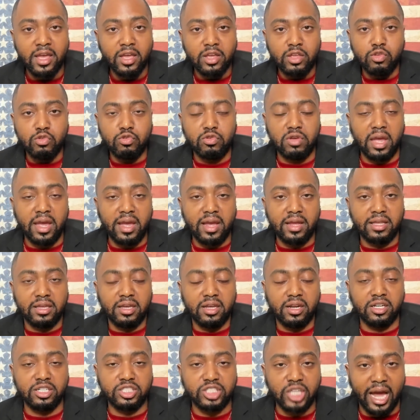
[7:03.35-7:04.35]
you can't
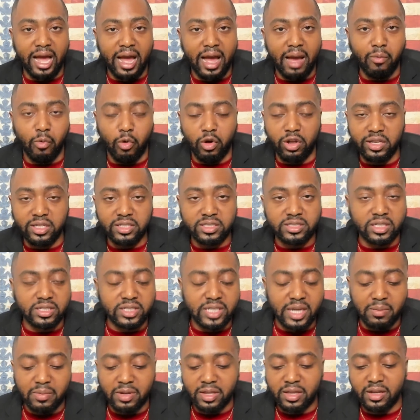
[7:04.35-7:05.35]
get a job, or at least
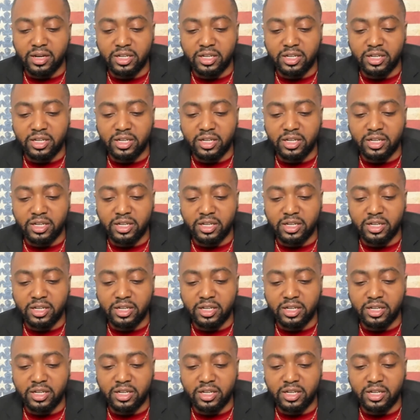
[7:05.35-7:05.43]
attempt to get a